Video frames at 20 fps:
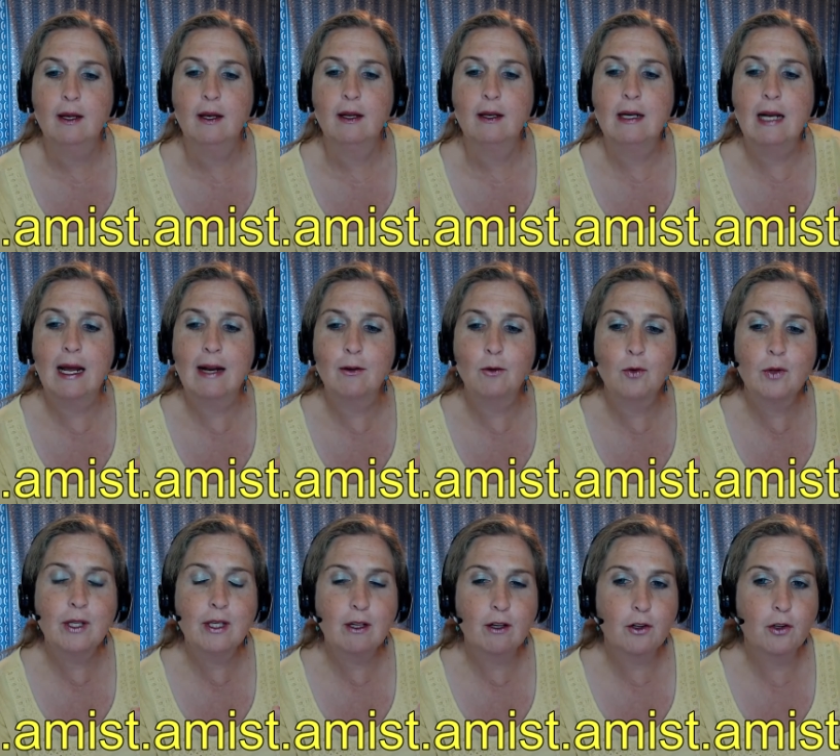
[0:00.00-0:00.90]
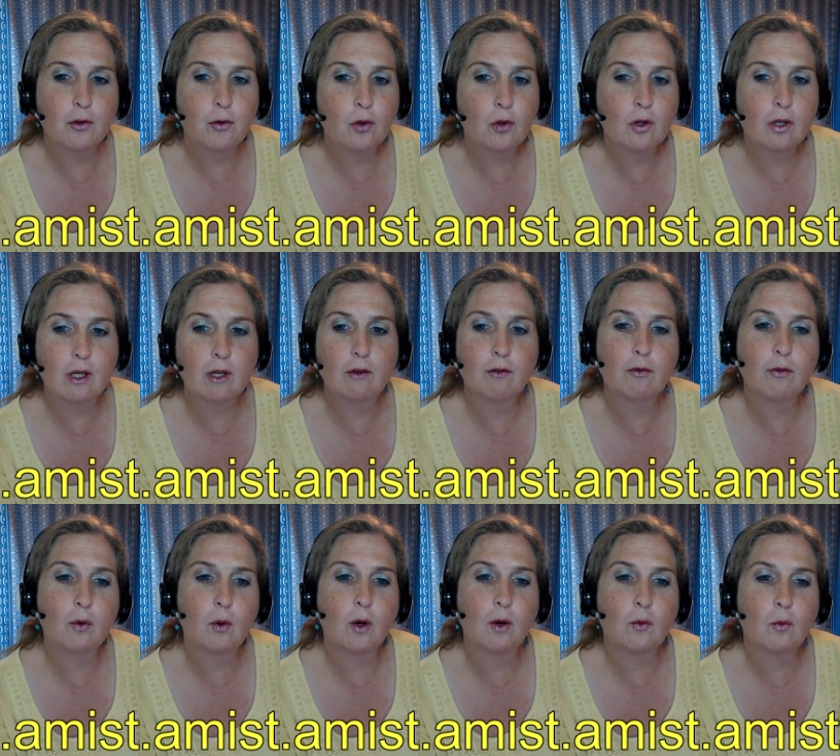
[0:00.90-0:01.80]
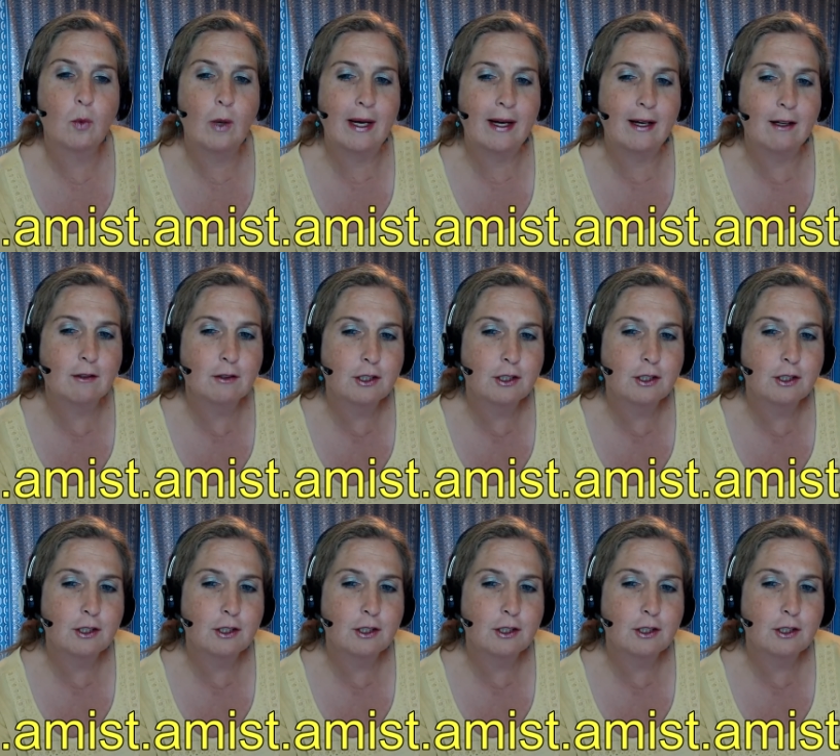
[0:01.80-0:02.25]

not only are you looking for where